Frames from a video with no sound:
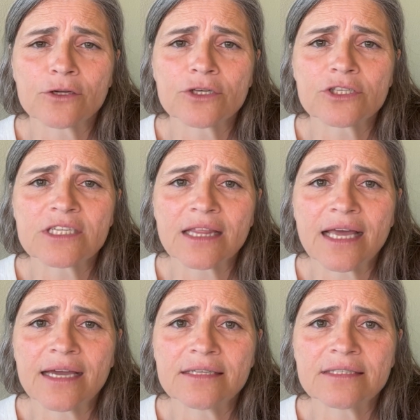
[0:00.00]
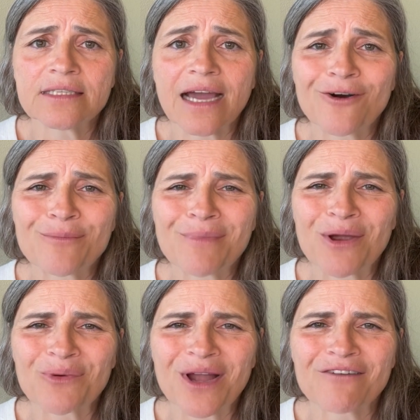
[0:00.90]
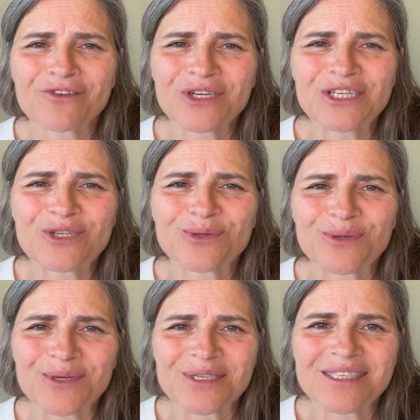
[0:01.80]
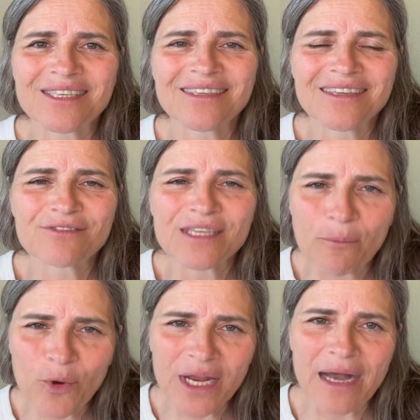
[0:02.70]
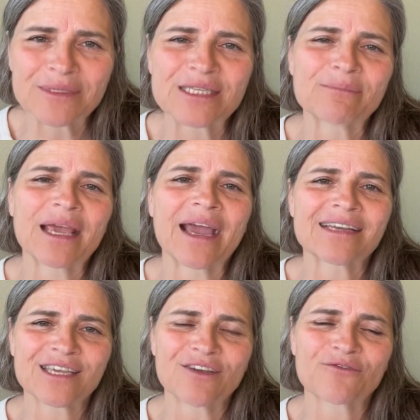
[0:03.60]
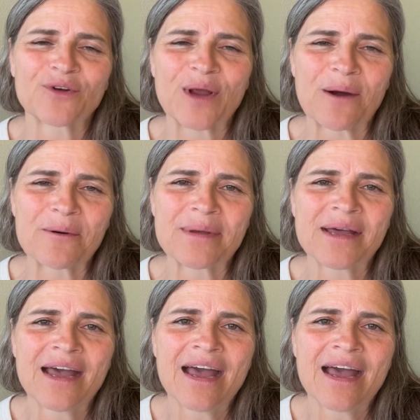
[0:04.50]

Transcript: learn to lend out my recovery tools if someone comes to me asking for help.